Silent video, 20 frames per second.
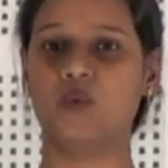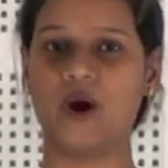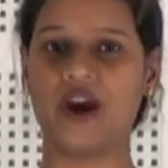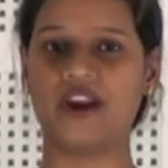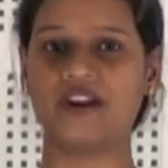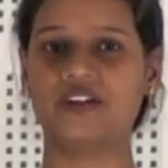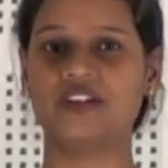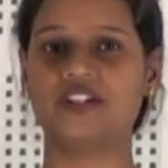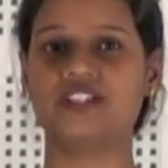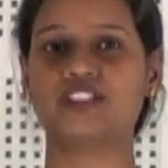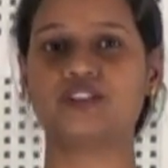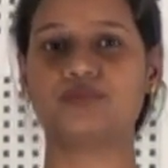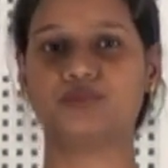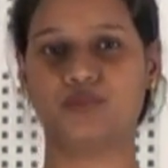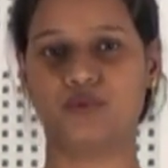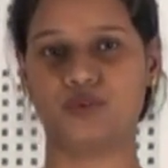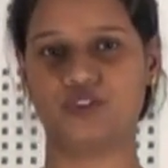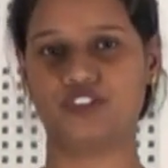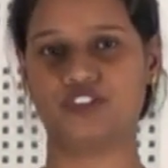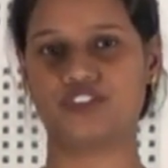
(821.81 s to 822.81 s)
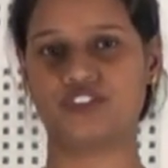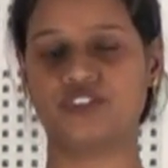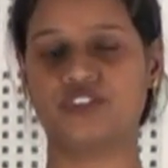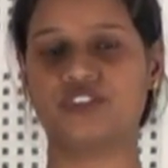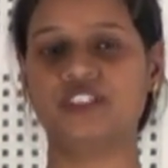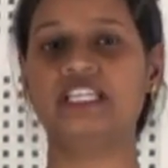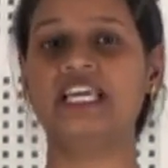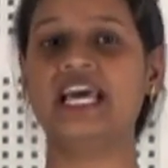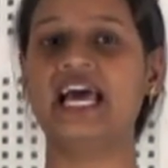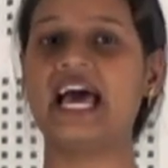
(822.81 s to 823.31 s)
virus,
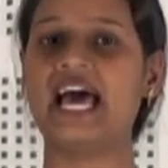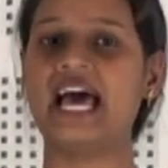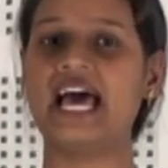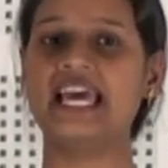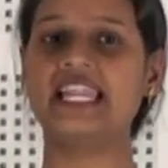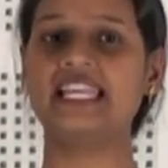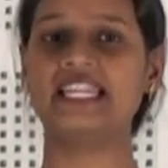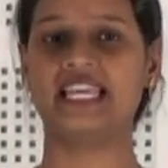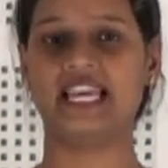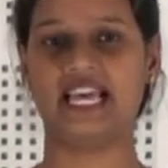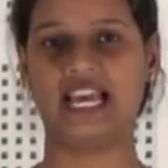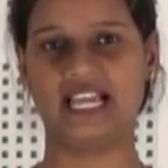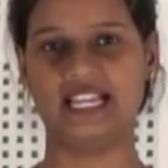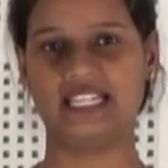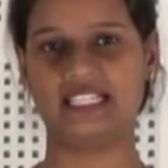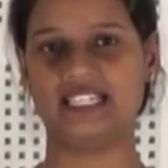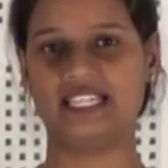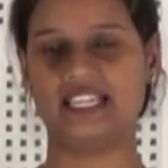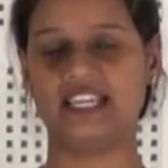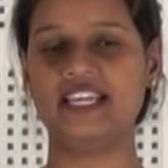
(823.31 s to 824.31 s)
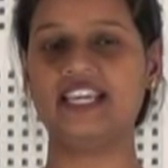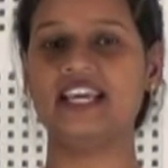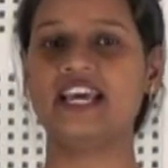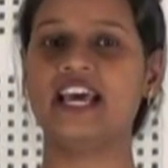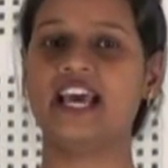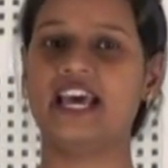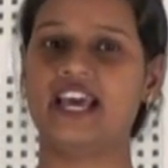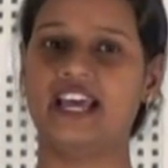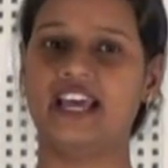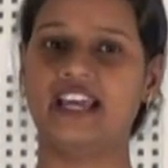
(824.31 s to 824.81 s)
protozoan and algae
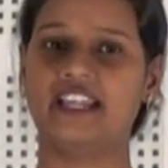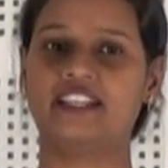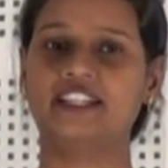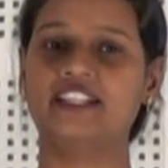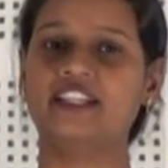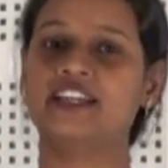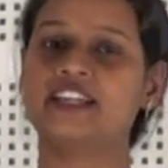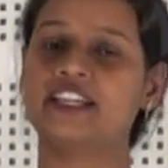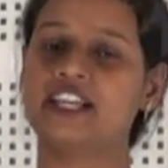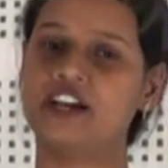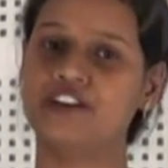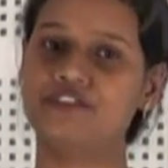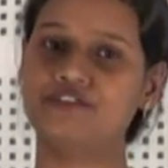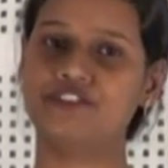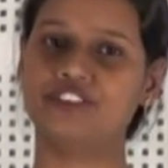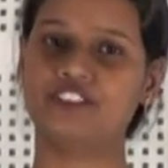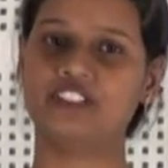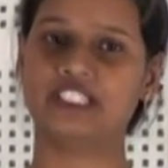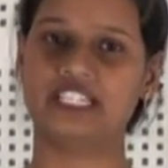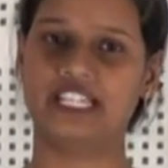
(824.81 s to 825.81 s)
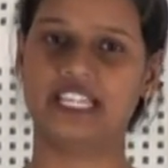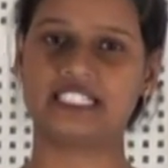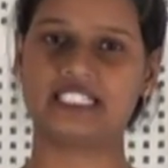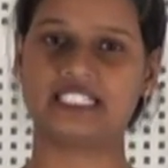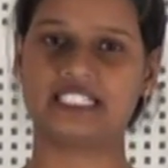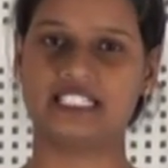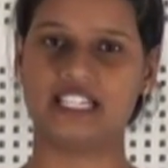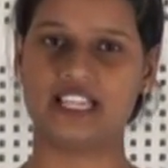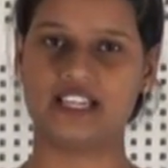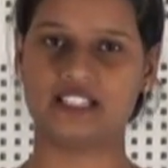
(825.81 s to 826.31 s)
and come for the
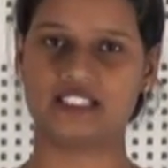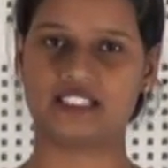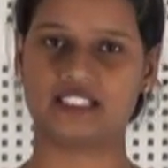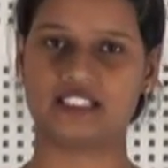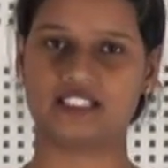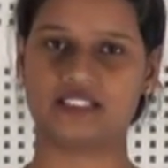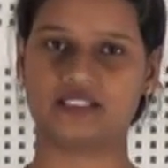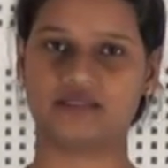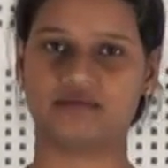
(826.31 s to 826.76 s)
next class.